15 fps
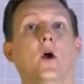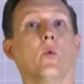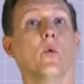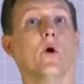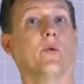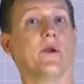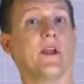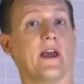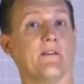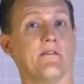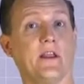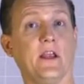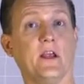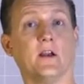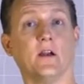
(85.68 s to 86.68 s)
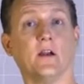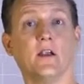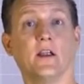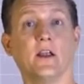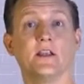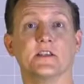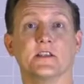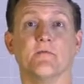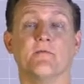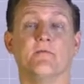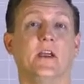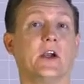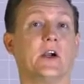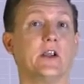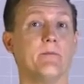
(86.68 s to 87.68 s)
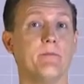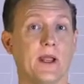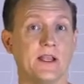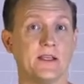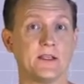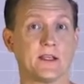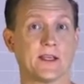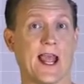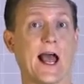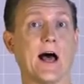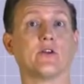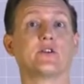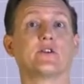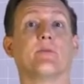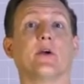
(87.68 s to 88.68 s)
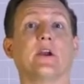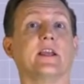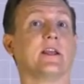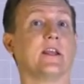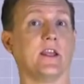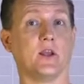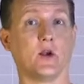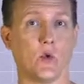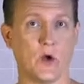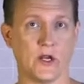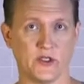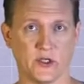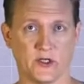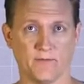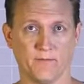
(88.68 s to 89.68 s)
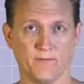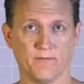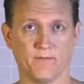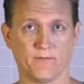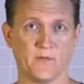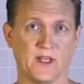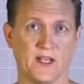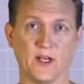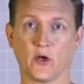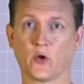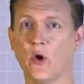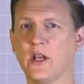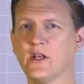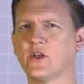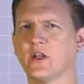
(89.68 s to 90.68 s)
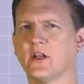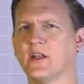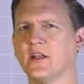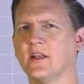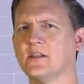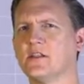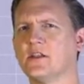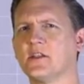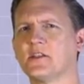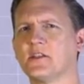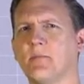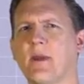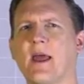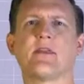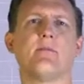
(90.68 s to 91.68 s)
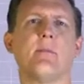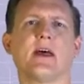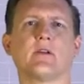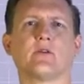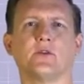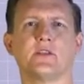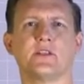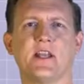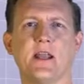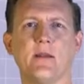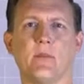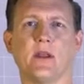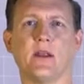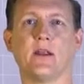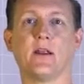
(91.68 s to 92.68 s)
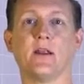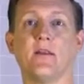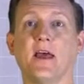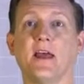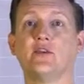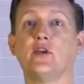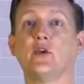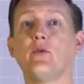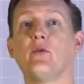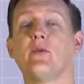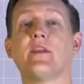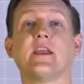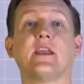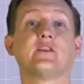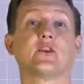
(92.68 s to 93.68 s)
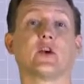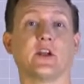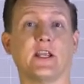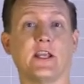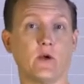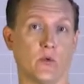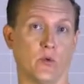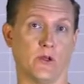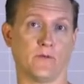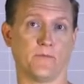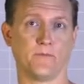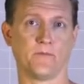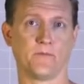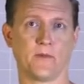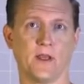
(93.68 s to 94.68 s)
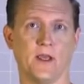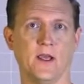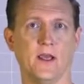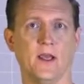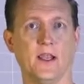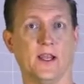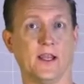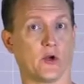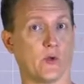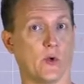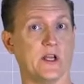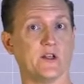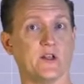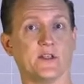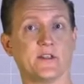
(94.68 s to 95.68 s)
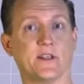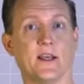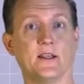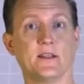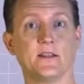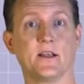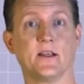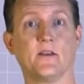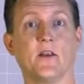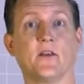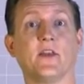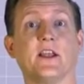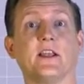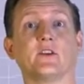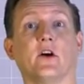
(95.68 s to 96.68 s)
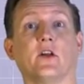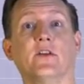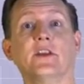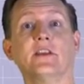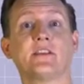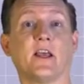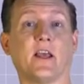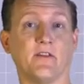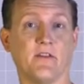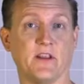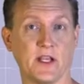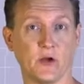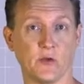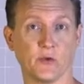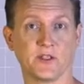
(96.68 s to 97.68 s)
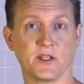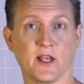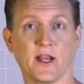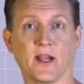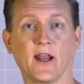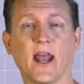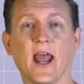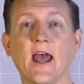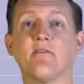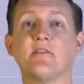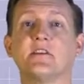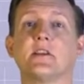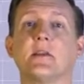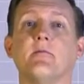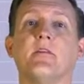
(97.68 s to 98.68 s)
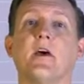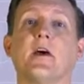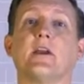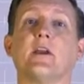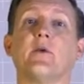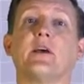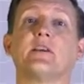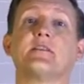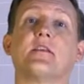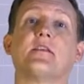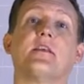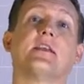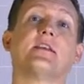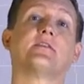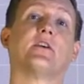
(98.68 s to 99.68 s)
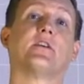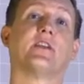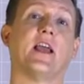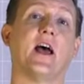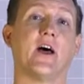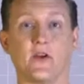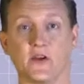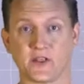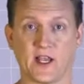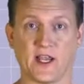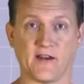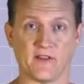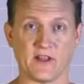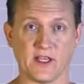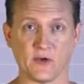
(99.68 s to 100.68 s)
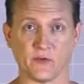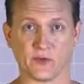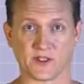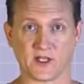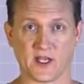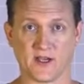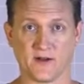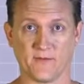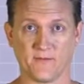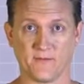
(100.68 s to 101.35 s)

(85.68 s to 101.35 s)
What we have here is a very basic algebraic equation. An equation is just a mathematical statement that two things are equal. An equation says the things on this side of the equal sign have the same value as the things on the other side of the equal sign.